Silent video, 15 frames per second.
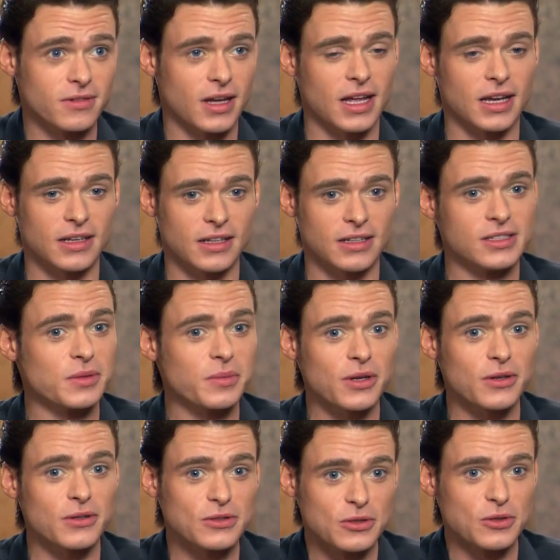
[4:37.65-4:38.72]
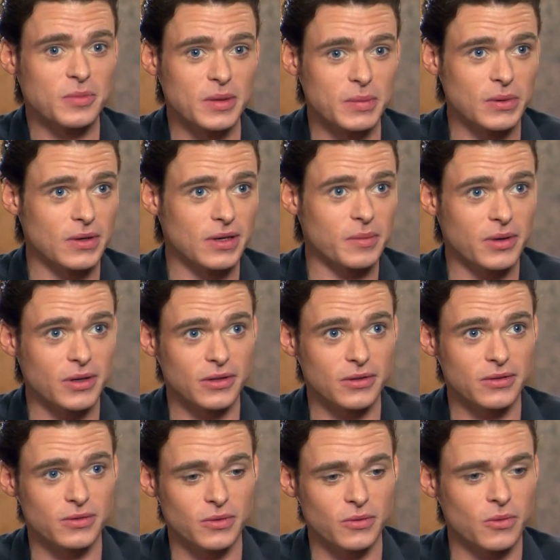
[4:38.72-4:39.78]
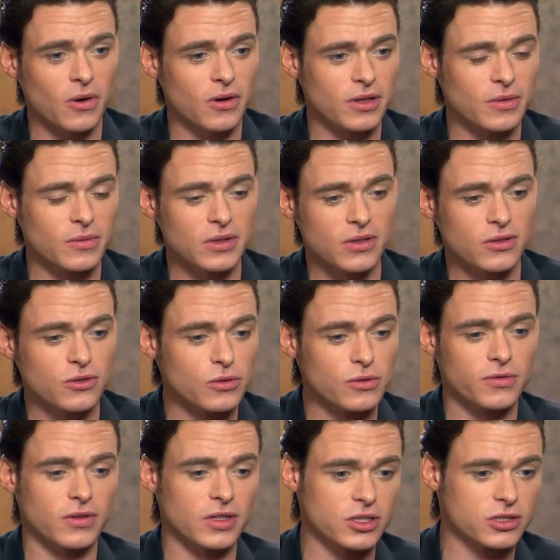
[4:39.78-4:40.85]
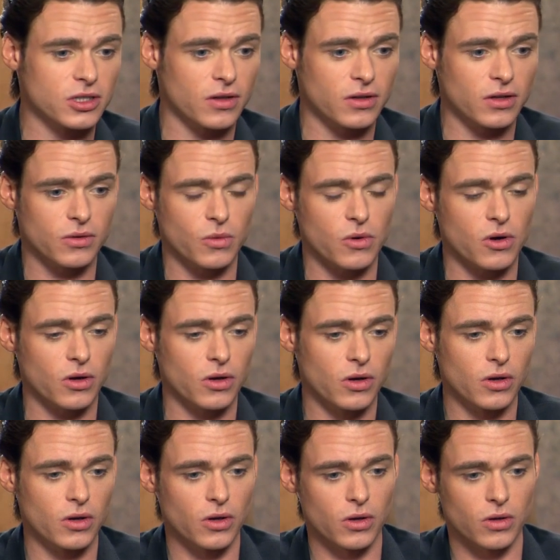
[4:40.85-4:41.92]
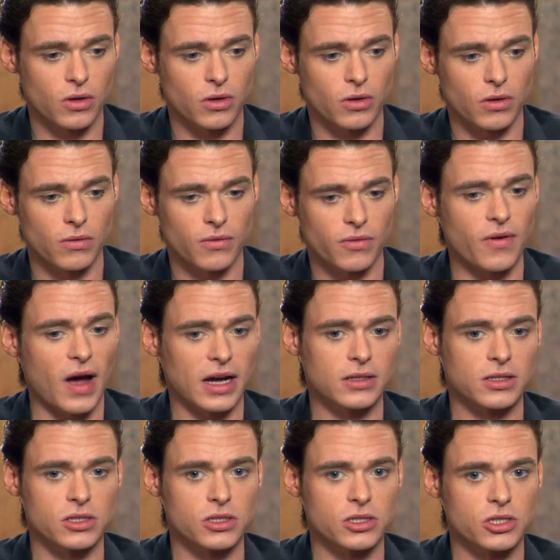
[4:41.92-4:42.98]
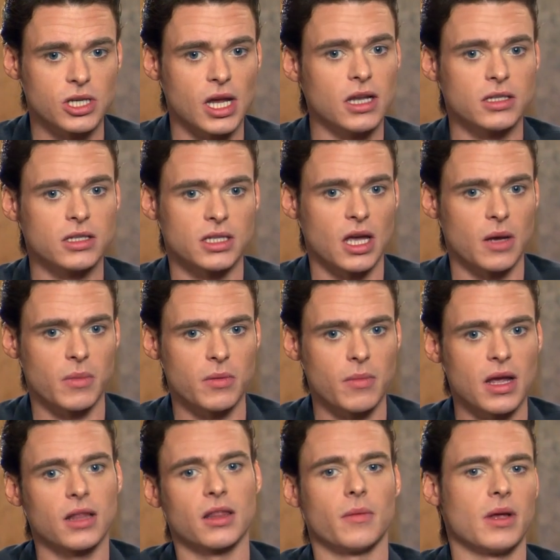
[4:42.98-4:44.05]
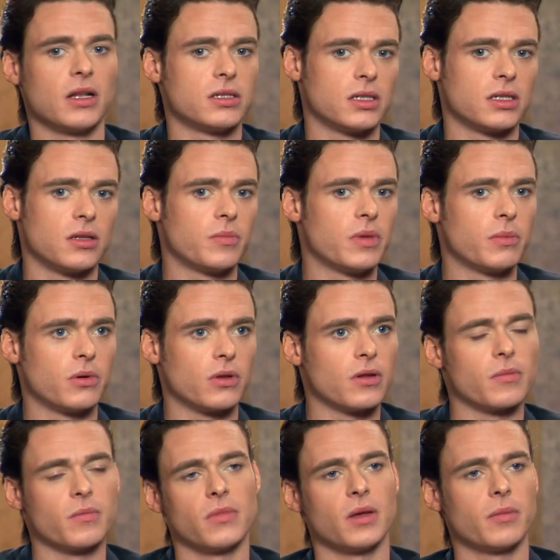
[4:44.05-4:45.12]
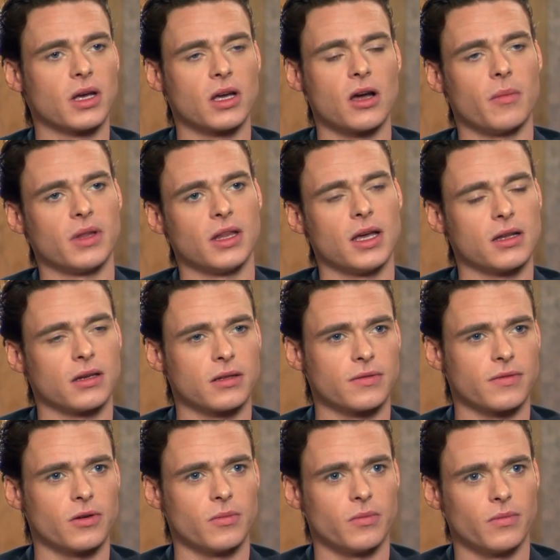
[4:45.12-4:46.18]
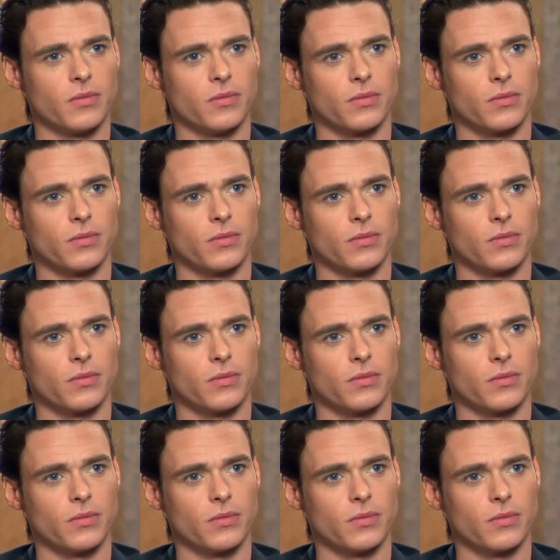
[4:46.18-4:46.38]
And it's about two people and about what they would do for each other and what factors change them and make them into the people that they become at the end of the film.